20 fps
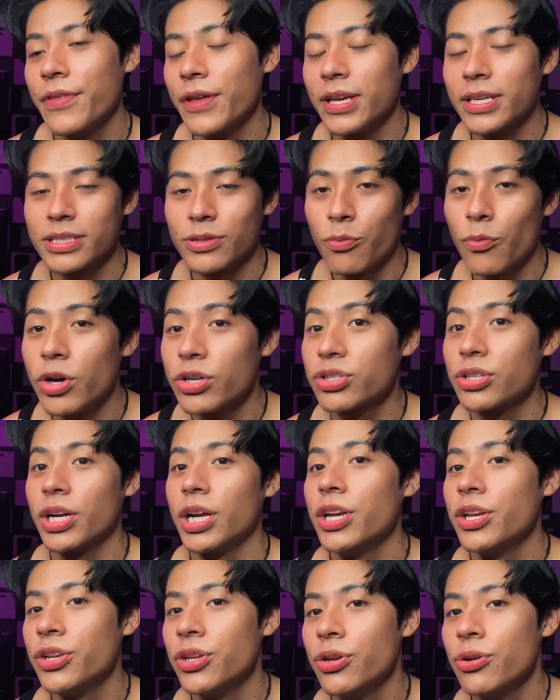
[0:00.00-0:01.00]
Things on what should
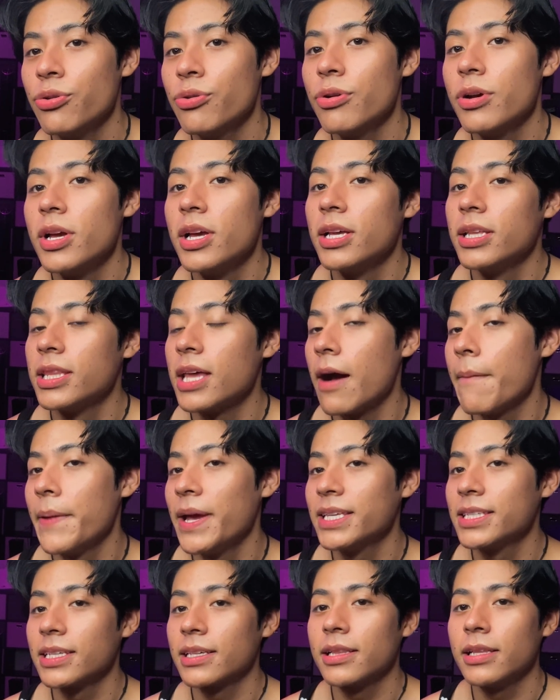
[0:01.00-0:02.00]
I do. Now,
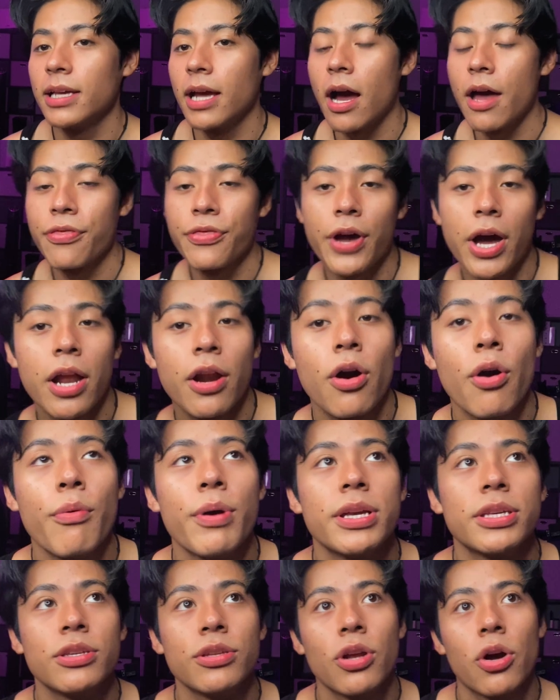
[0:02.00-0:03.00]
basically, I thought
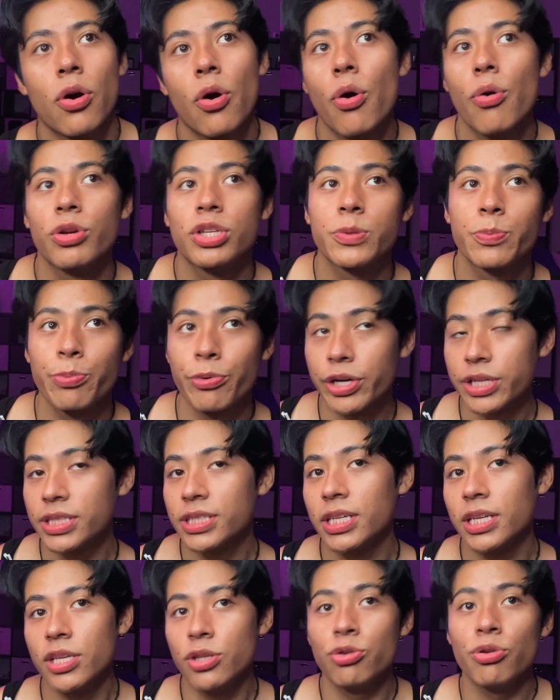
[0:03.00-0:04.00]
always, you know, oh,
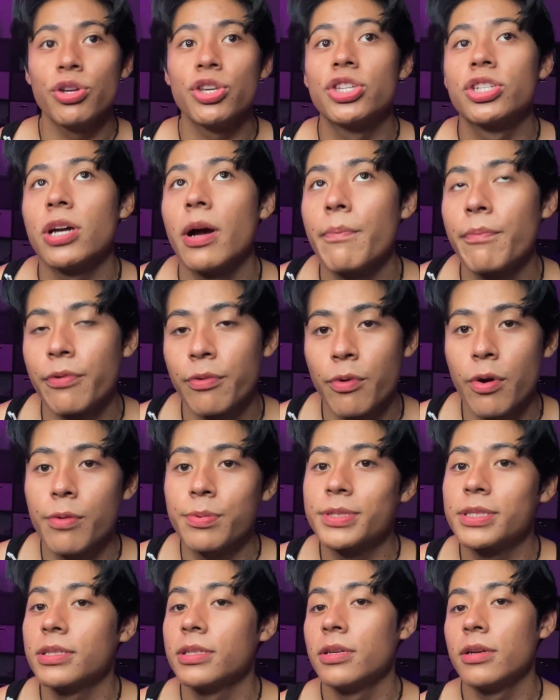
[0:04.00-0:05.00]
sprinting, doing jump
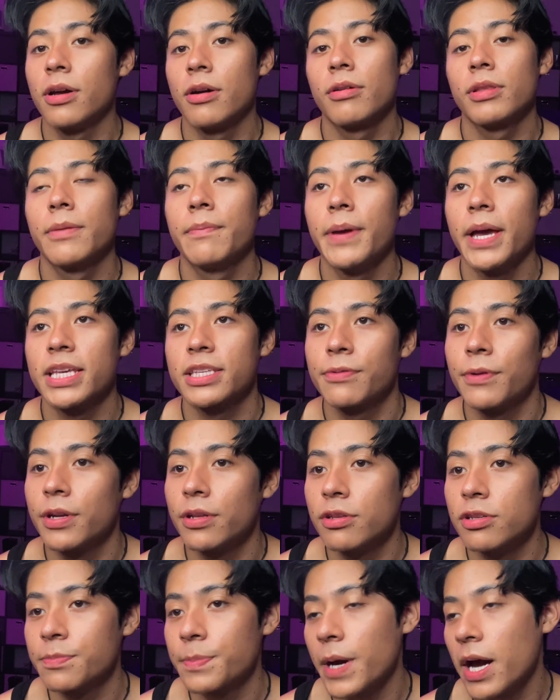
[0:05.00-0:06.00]
ropes, you know, the best way
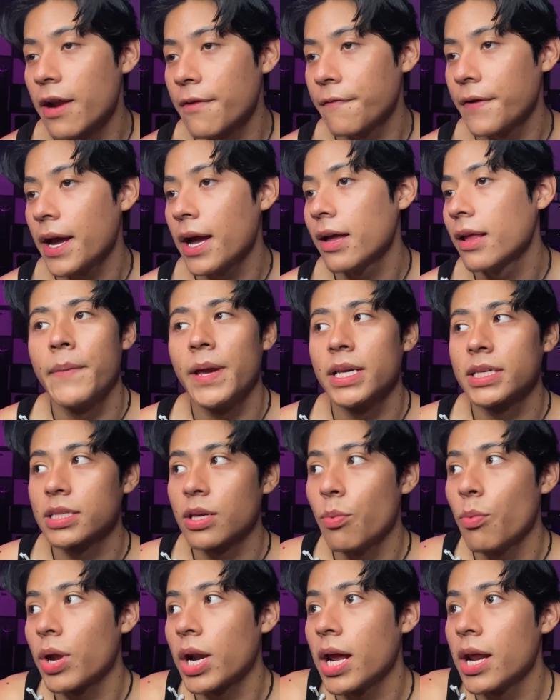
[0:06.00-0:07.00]
to lose body fat. Based
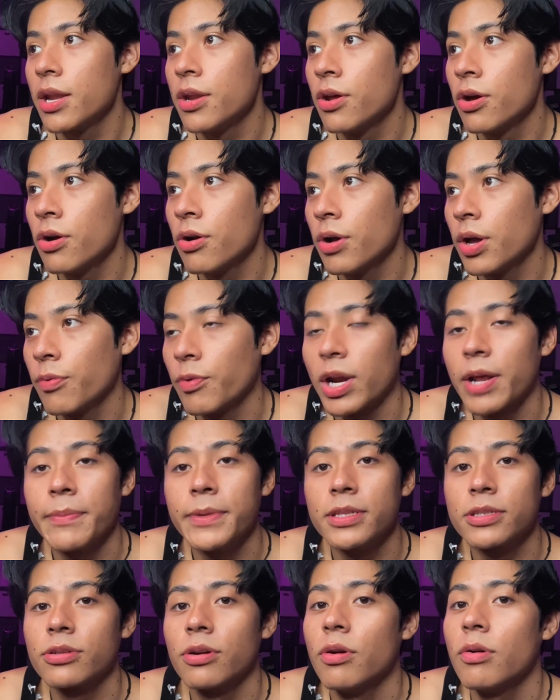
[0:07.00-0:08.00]
on what I know and what I've
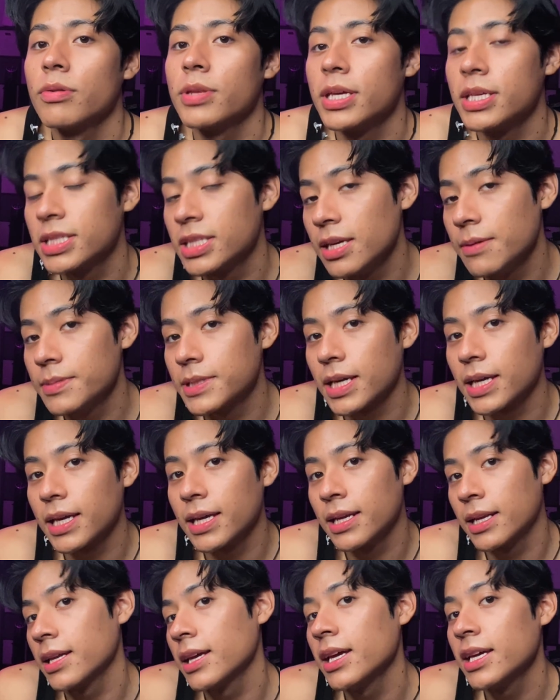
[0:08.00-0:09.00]
been told, it seems like
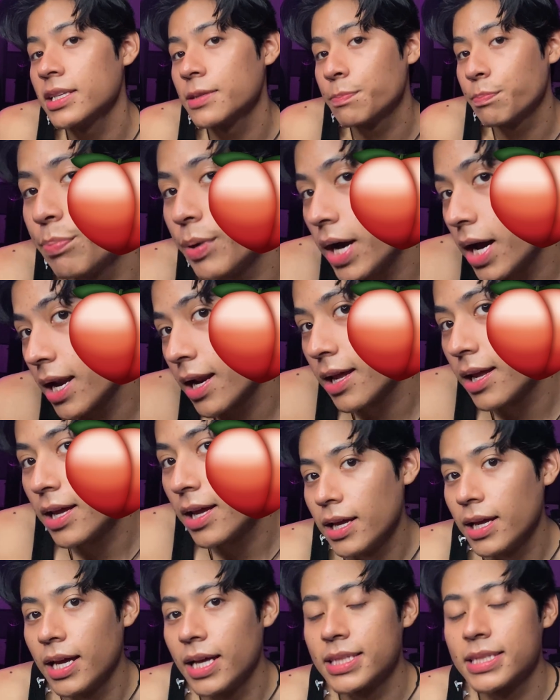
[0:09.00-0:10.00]
it is, but
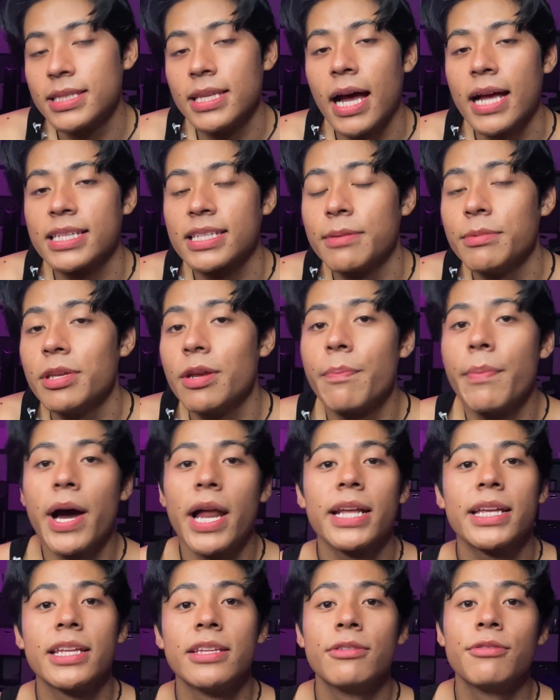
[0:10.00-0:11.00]
it's not something your
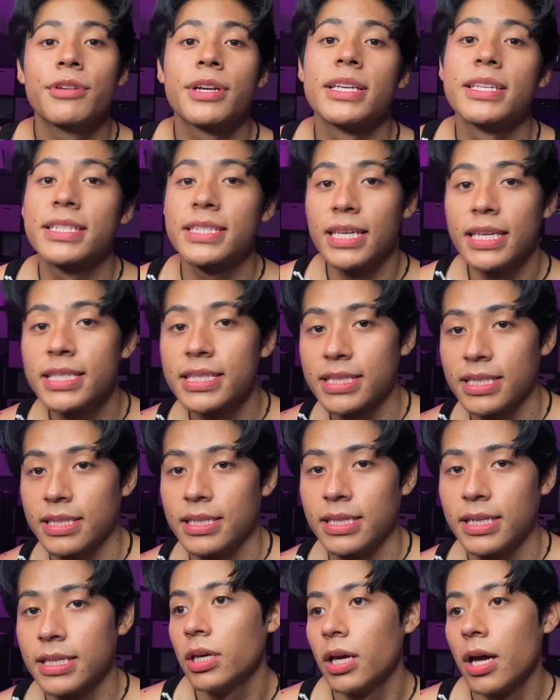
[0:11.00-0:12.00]
body can do
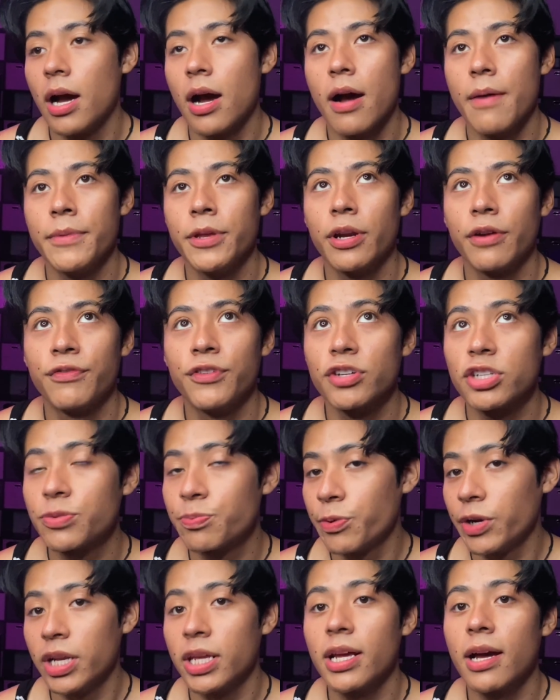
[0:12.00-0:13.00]
consistently. You know, if you're
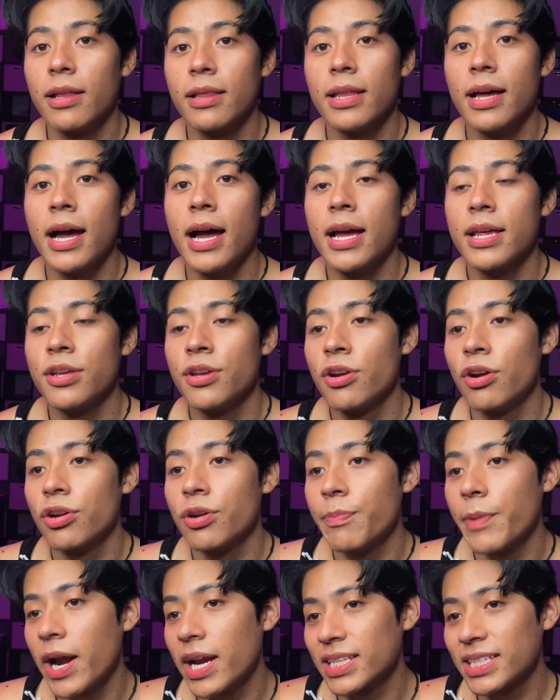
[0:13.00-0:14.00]
sprinting a lot, you know,
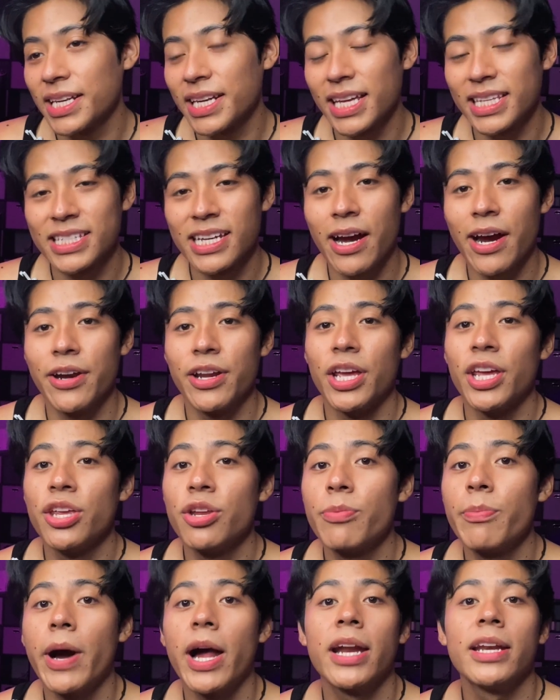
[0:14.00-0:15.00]
your body's gonna get tired and
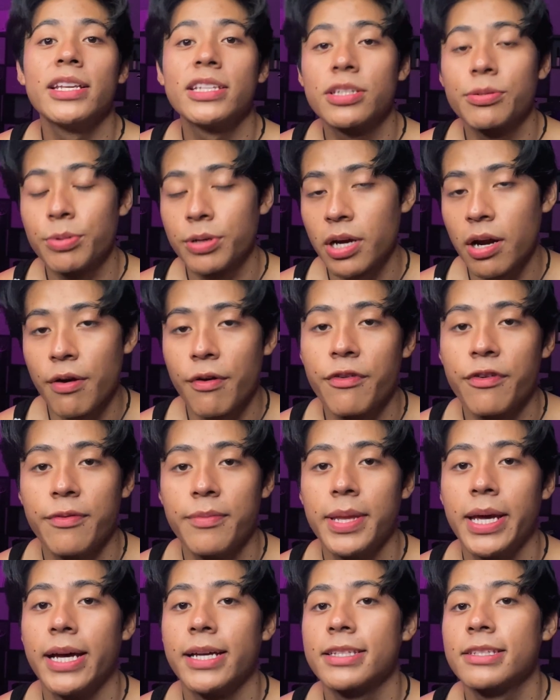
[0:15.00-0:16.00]
your body needs to recover
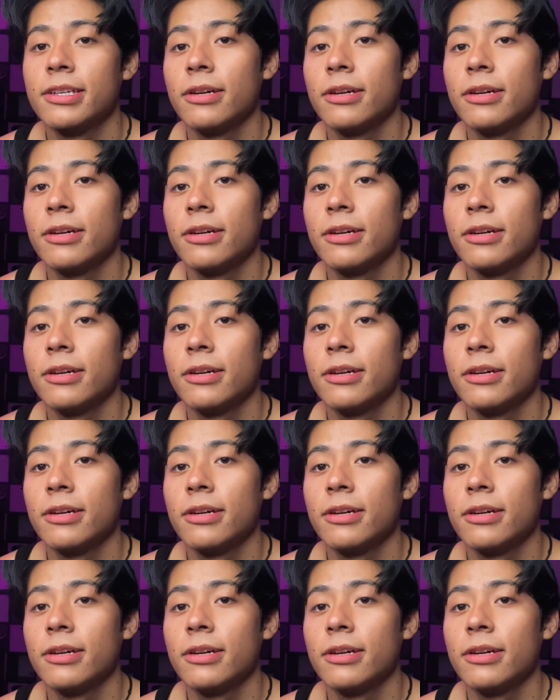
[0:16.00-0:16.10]
from that.